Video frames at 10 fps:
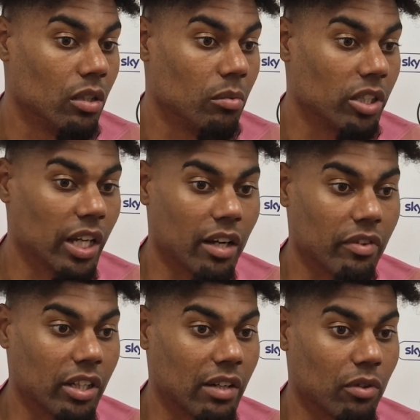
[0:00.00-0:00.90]
but yeah, I
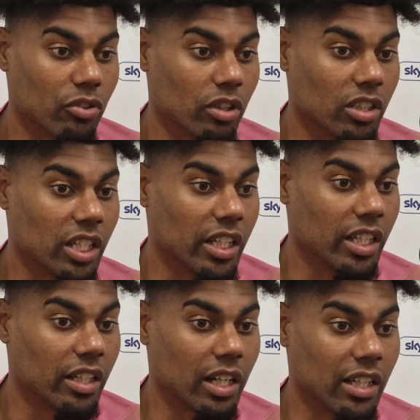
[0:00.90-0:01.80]
think everyone's going to take
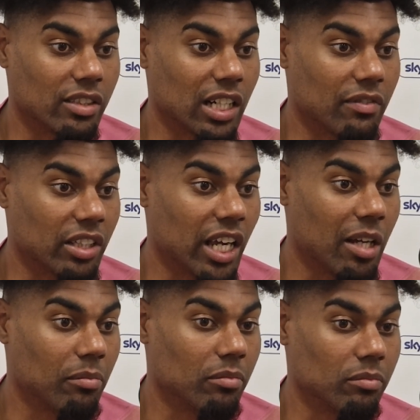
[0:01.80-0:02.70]
it as another
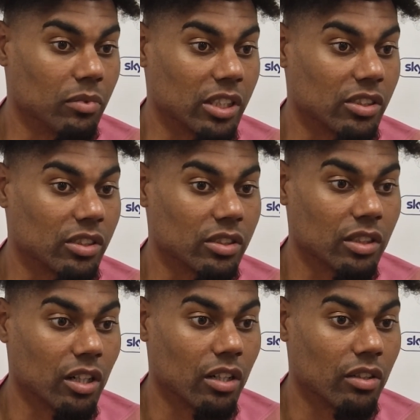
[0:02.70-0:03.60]
game. Whereas
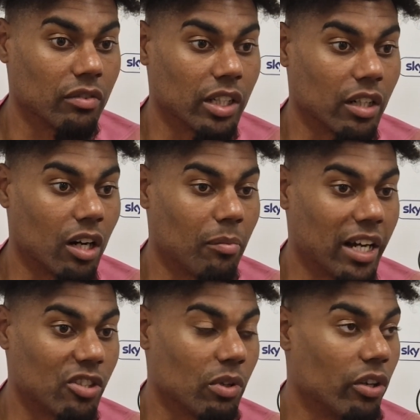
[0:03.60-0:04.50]
in our
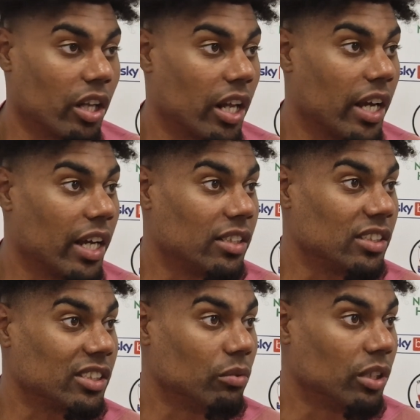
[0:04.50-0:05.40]
minds, we're looking at it as it's
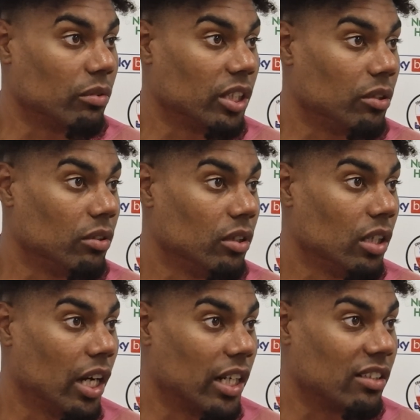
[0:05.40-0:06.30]
still 0-0,
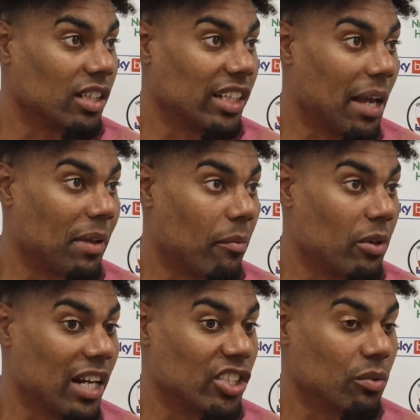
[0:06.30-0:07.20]
and it's a game that we
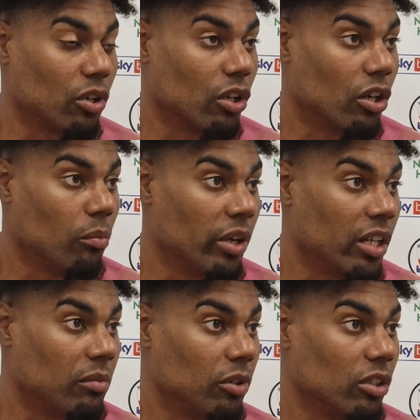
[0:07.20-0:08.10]
actually want to go and
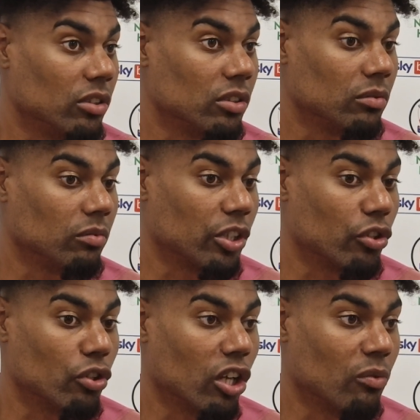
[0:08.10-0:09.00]
win. Because when you
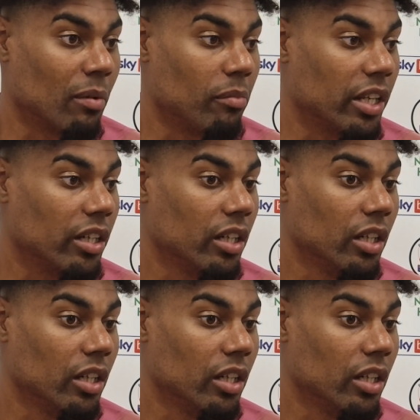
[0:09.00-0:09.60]
do go to Wembley,